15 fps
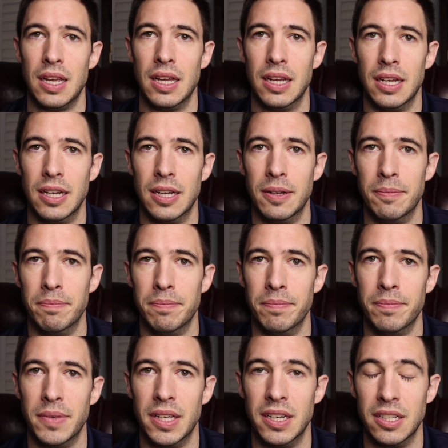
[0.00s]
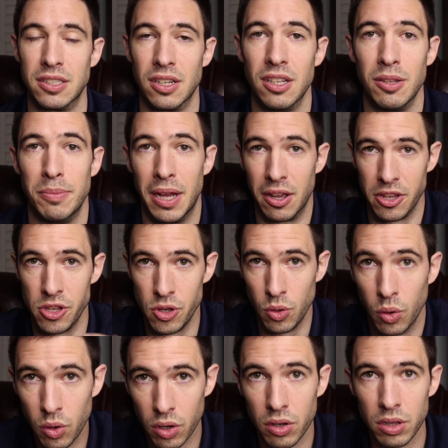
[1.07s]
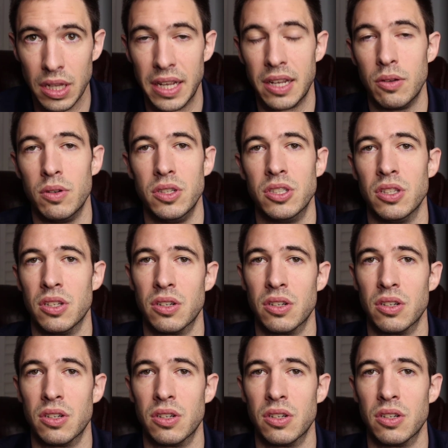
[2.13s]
and it's all about your language